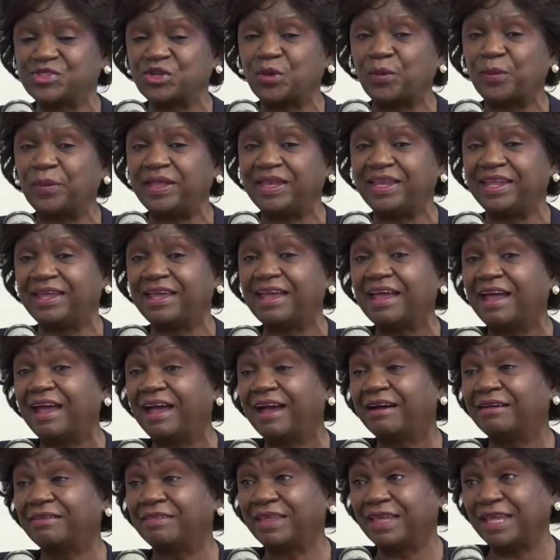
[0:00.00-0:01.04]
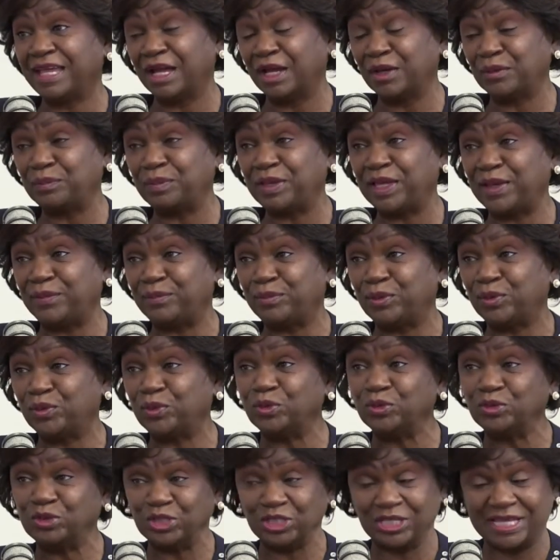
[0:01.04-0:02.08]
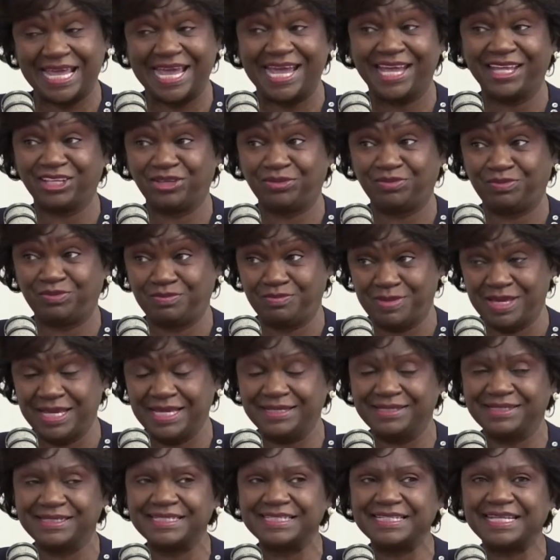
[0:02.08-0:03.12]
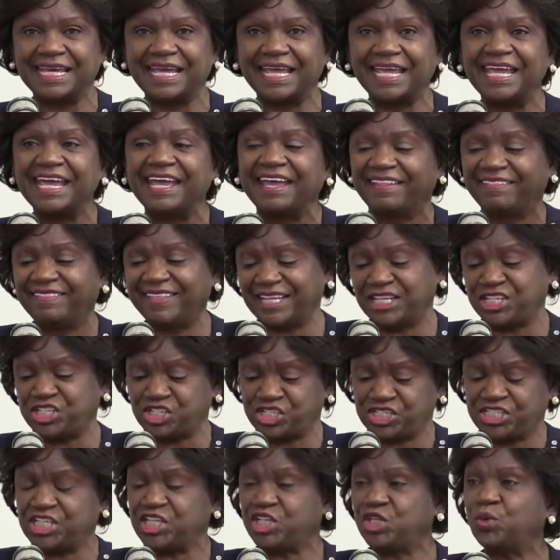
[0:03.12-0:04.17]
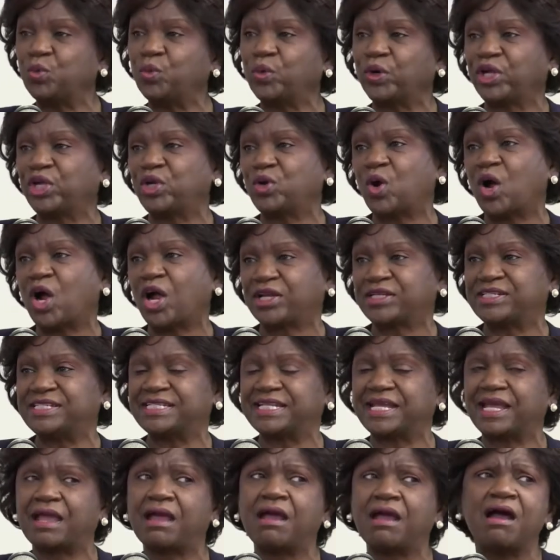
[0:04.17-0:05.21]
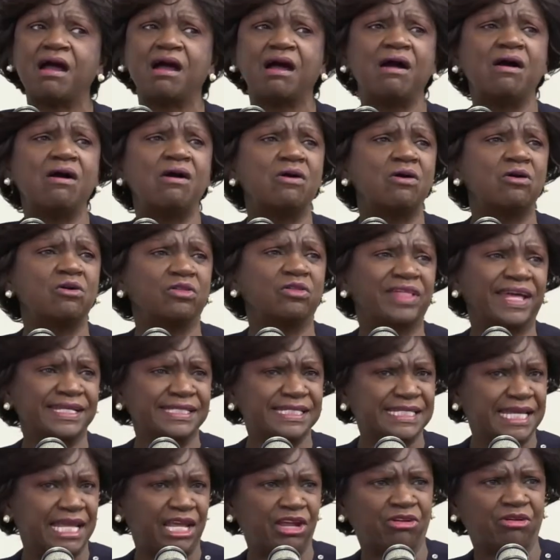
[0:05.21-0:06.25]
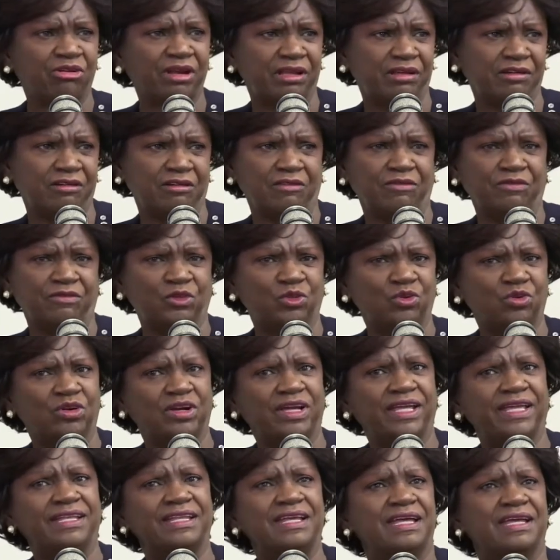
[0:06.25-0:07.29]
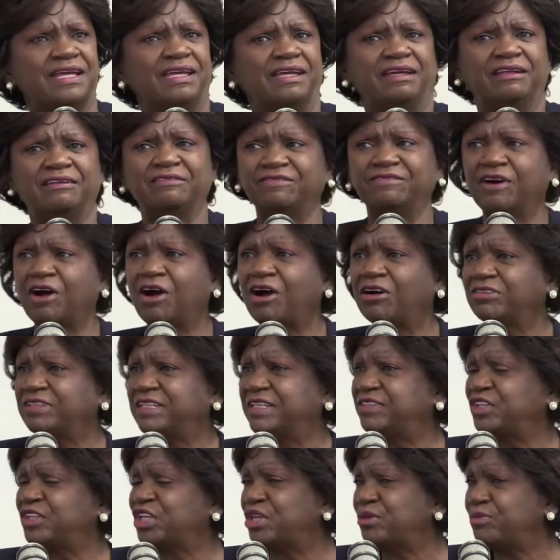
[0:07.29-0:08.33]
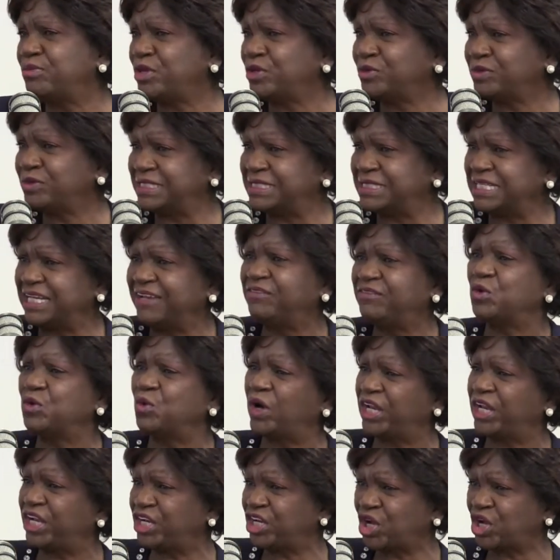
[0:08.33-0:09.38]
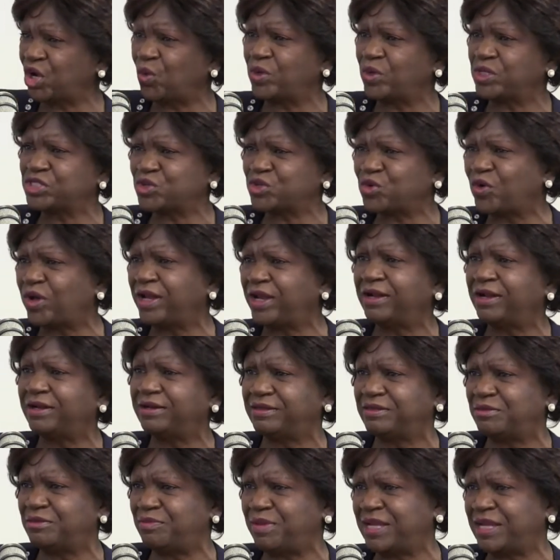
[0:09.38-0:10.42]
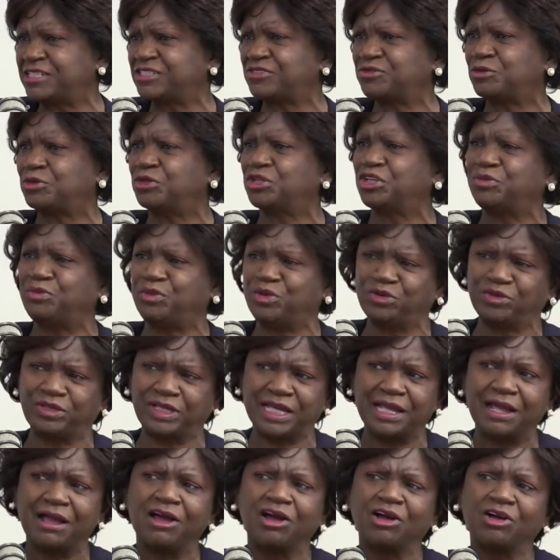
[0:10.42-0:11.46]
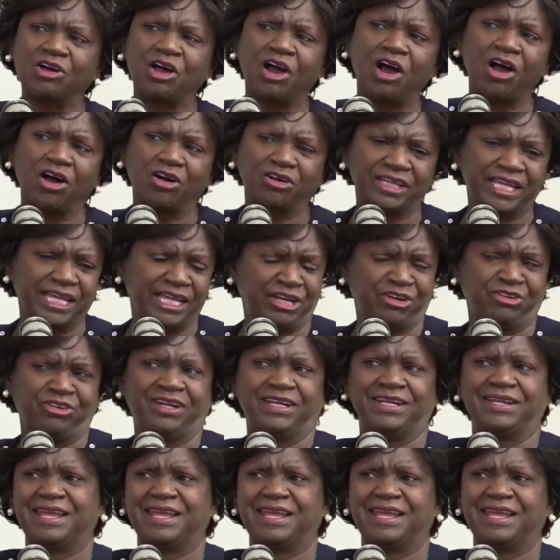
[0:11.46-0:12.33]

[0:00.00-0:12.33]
many of the young people who look at me today, they just see you where you are today. Oh, that's Caren Floyd, involved in the community. If you want to know what's going on in the Bakersfield community, call Caren.